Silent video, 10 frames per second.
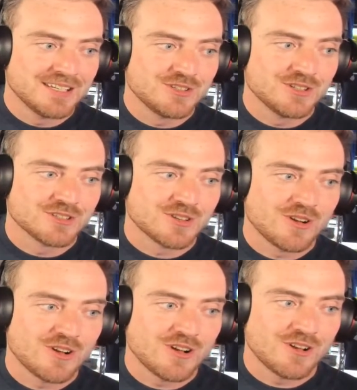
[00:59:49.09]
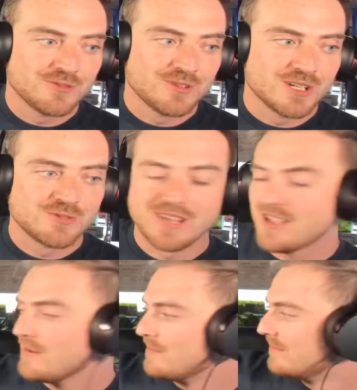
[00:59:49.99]
is just all fish
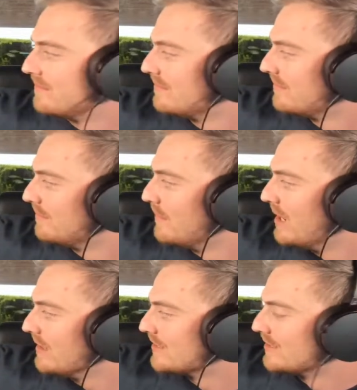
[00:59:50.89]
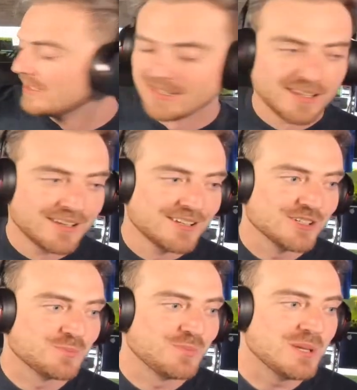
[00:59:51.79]
fam mugs,
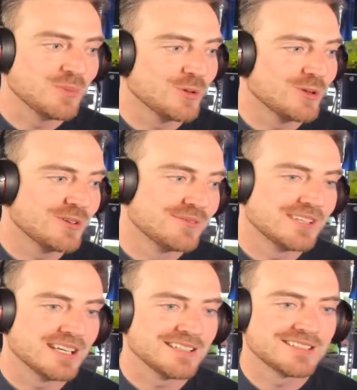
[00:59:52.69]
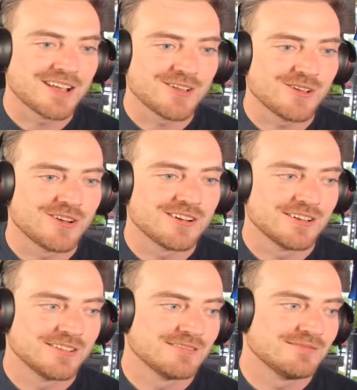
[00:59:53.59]
just people that sell
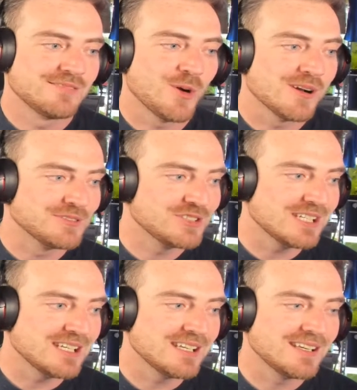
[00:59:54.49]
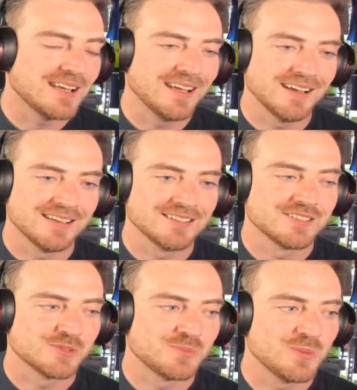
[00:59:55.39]
on OFC
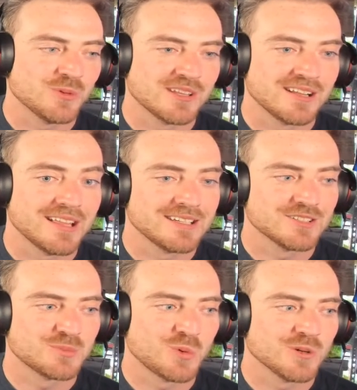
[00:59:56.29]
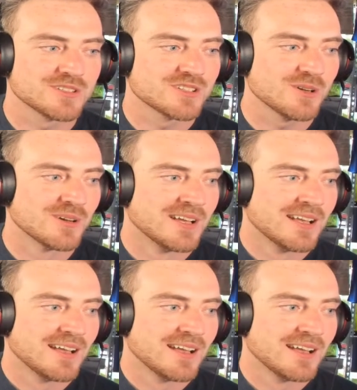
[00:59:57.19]
and just people that I like to support. So